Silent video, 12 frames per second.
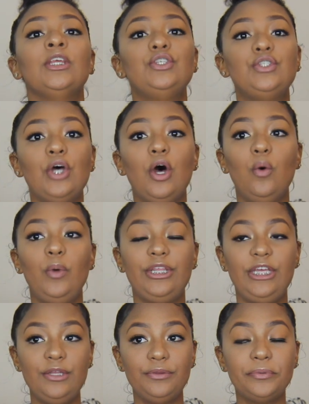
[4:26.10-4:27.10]
So
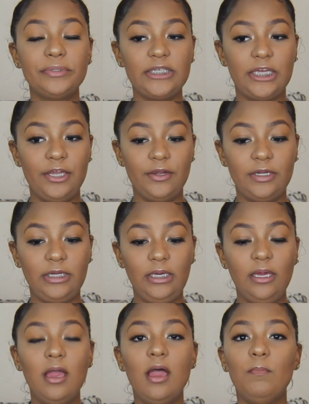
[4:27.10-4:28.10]
with getting through
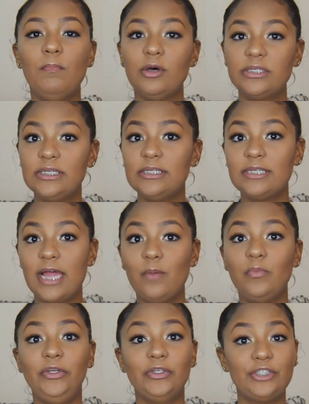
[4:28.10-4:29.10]
security, most of the
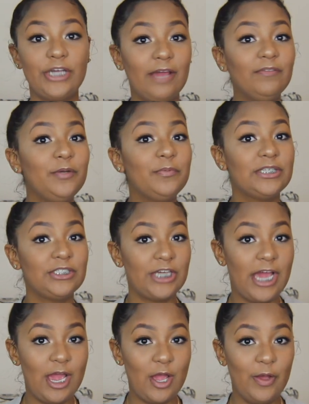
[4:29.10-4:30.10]
time when you're traveling with a
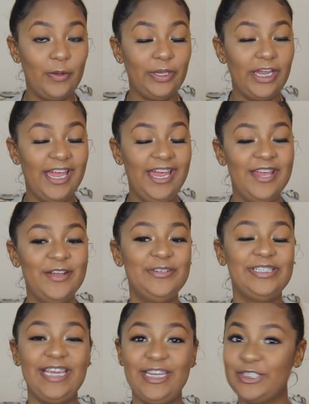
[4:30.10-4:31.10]
child
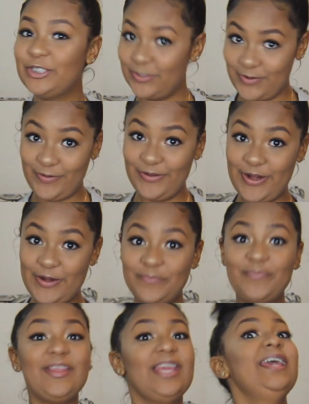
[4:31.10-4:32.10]
who's in a
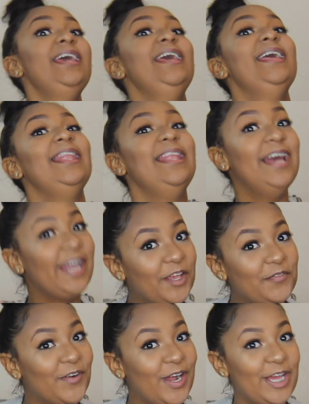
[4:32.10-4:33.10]
stroller,
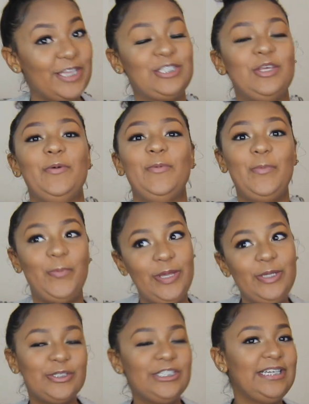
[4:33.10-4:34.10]
lucky for us,
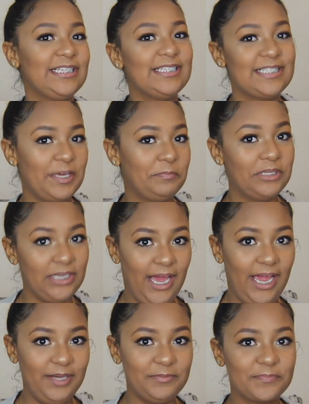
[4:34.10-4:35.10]
we usually get to skip the
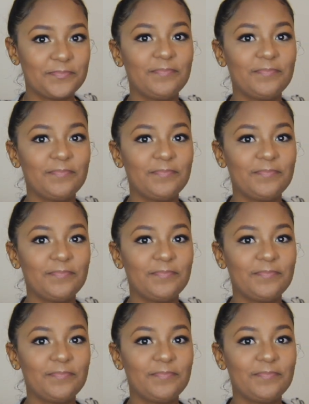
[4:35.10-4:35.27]
line.